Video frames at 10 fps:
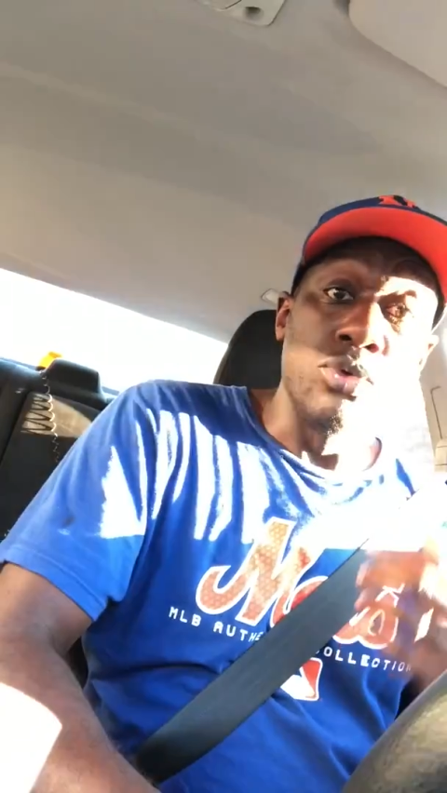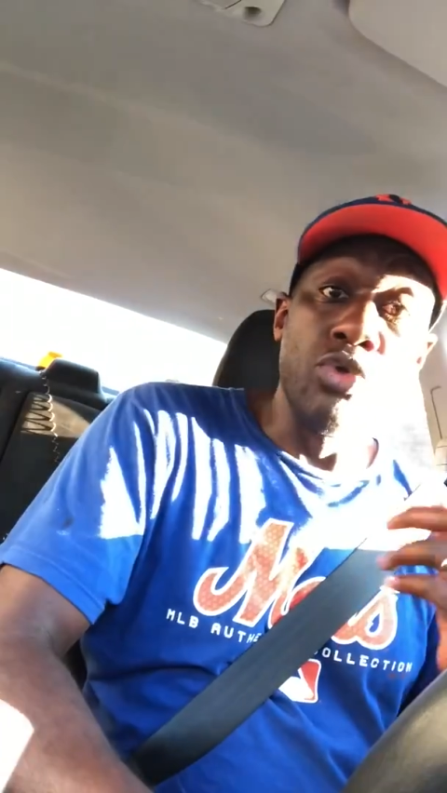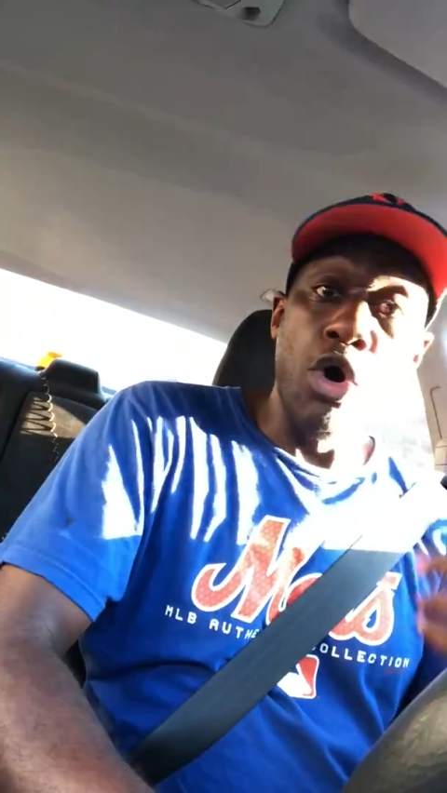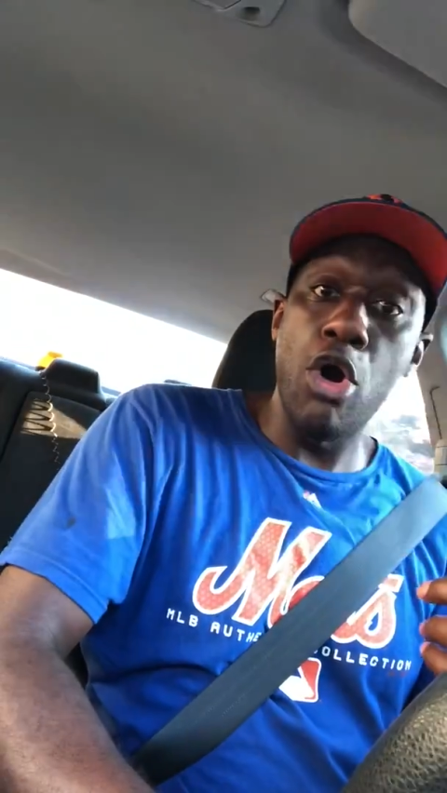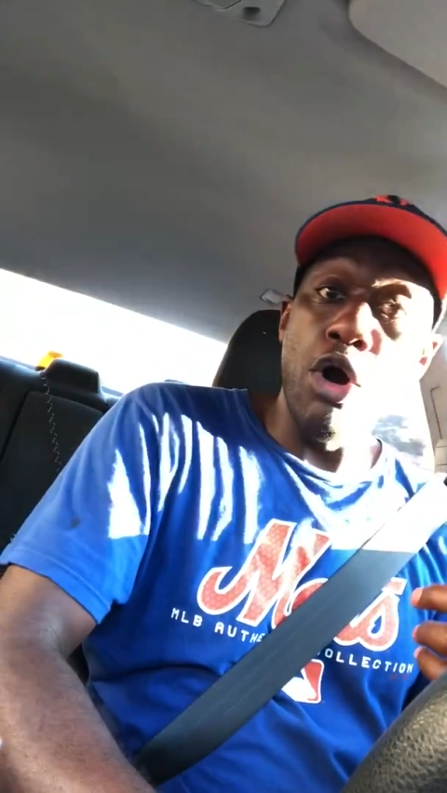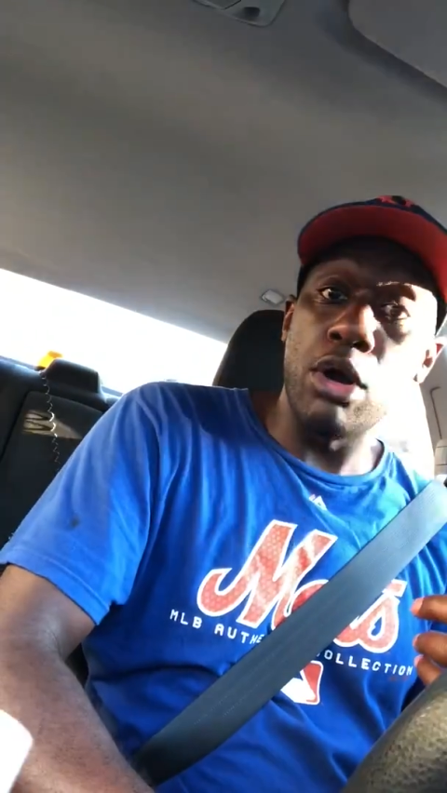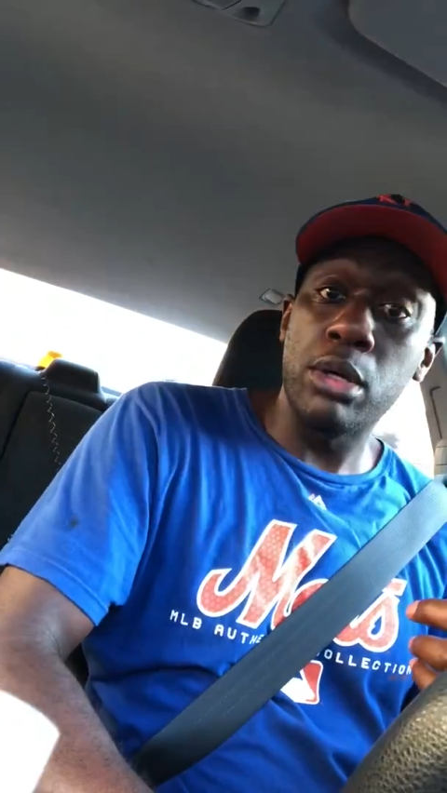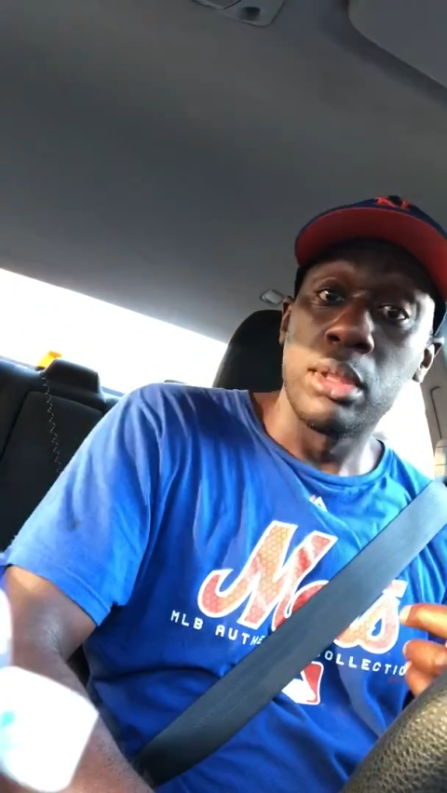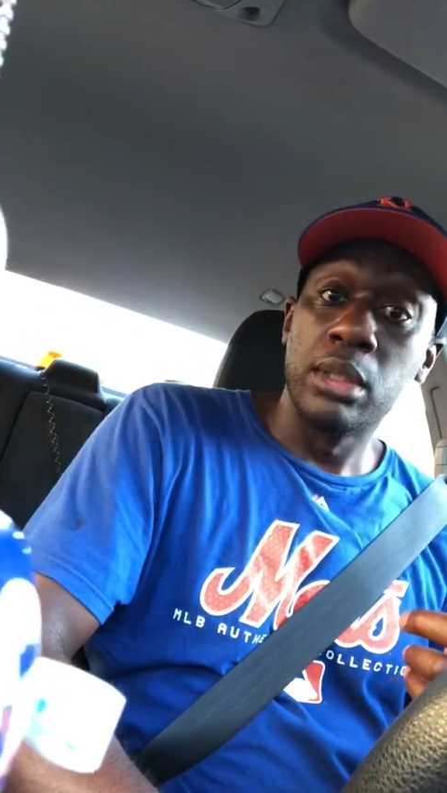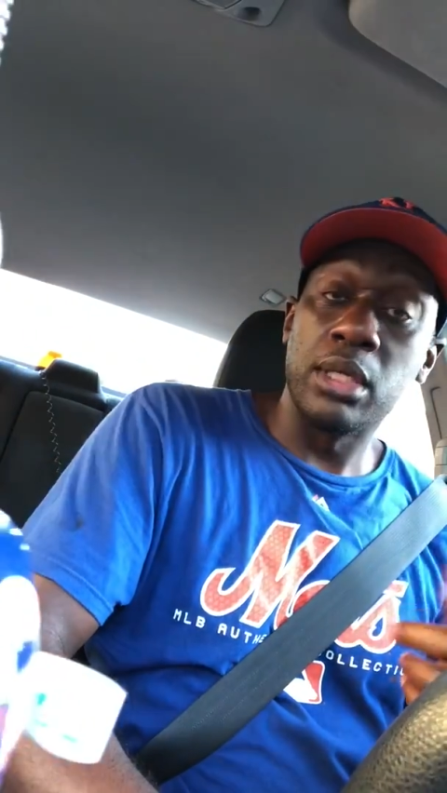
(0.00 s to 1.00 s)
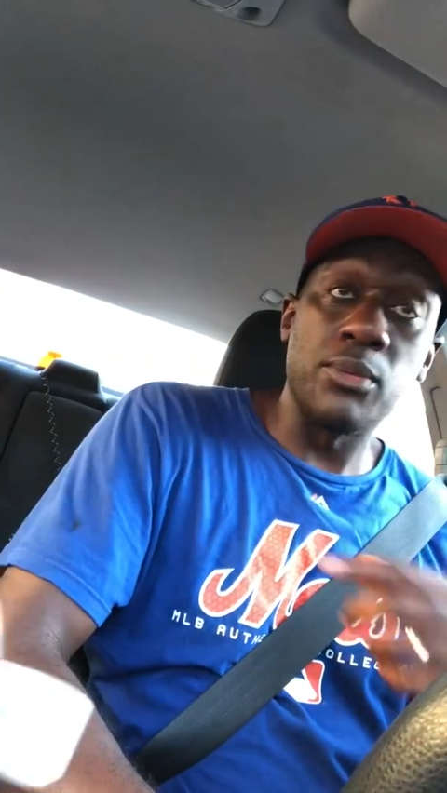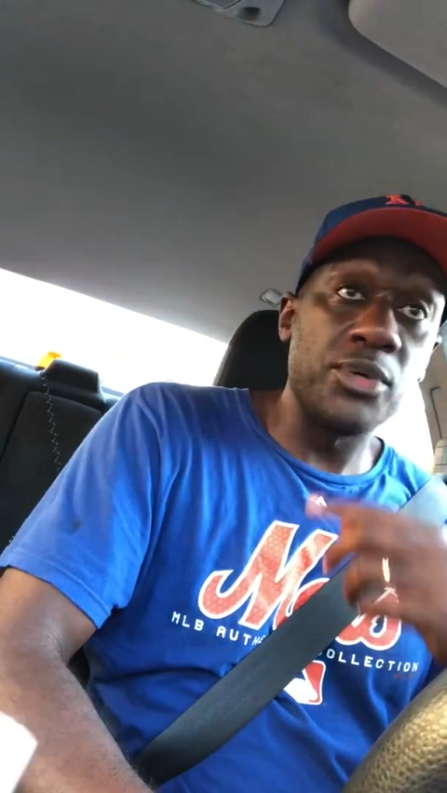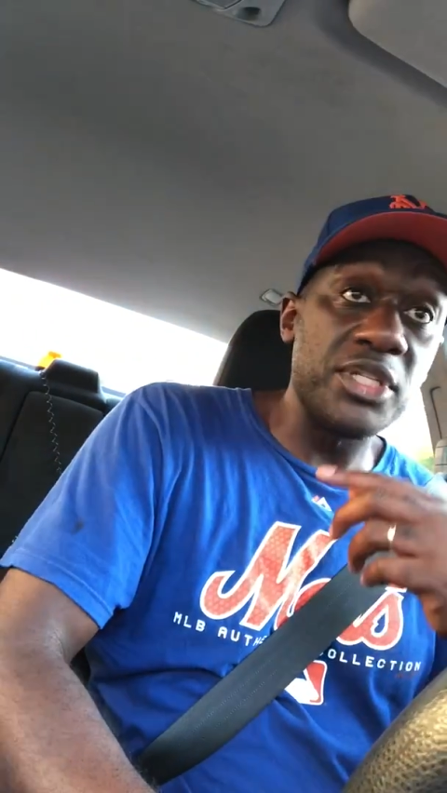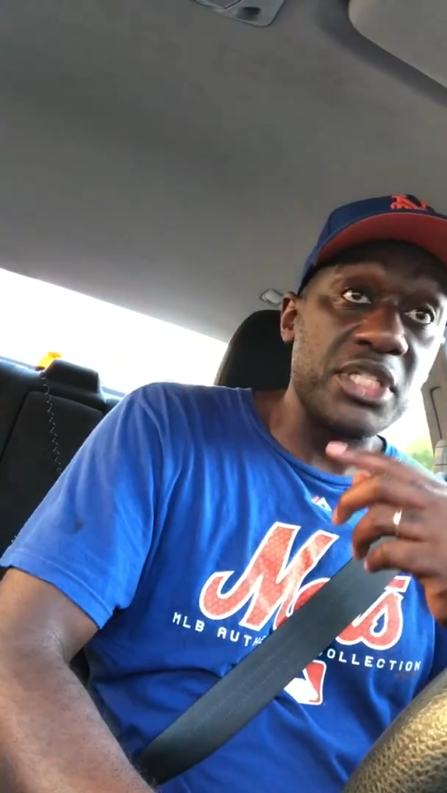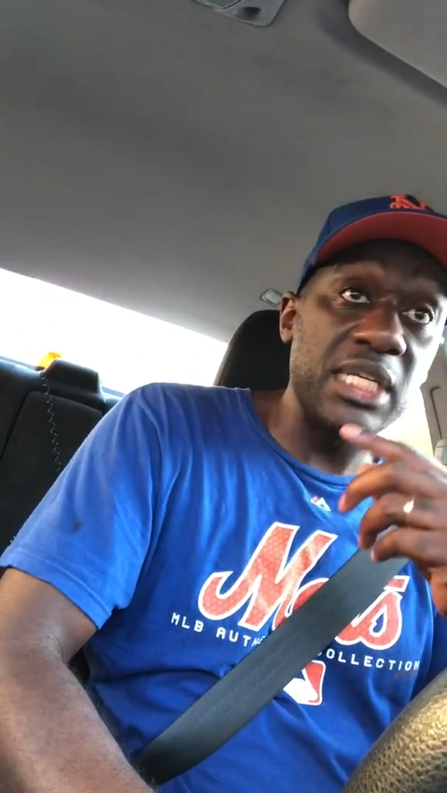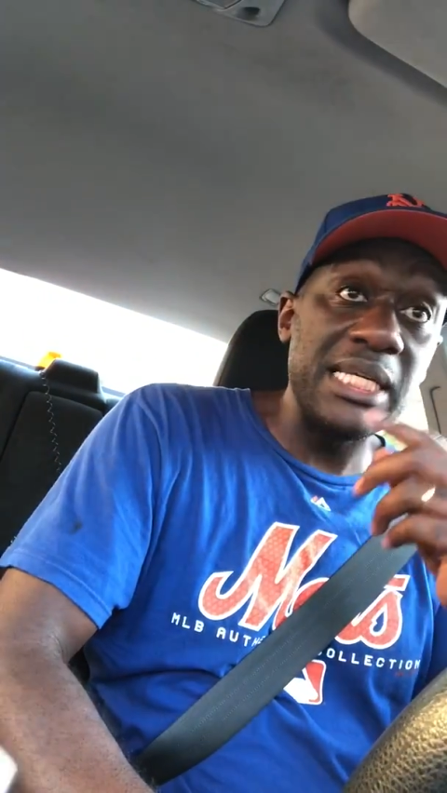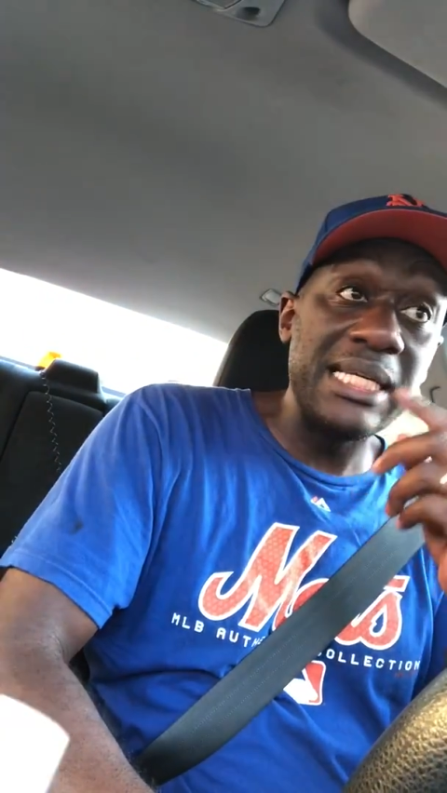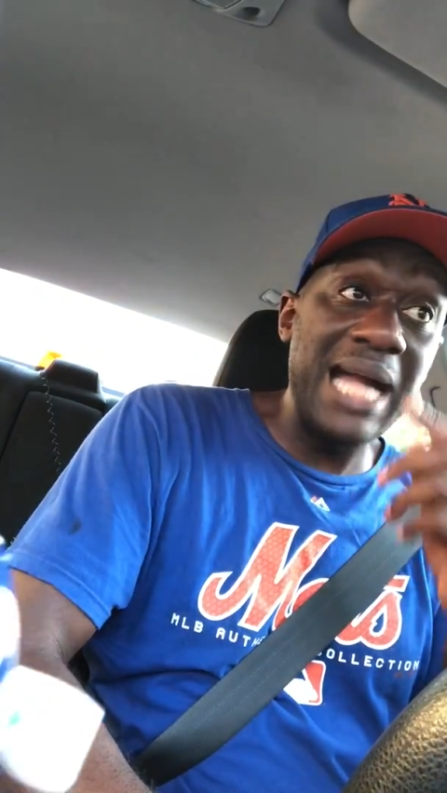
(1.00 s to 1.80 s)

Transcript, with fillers: nor can we see